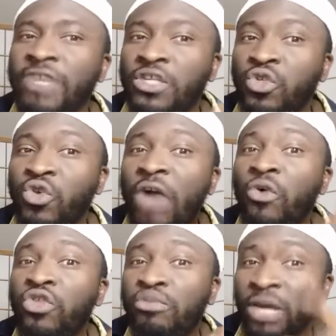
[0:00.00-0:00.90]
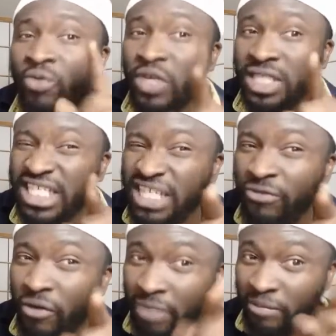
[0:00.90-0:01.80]
So now Uthman was the chief of
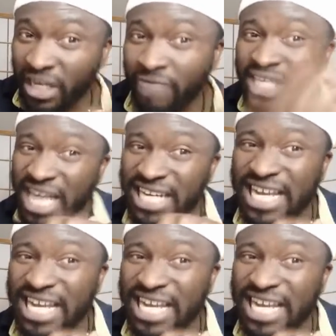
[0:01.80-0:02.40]
the believers at that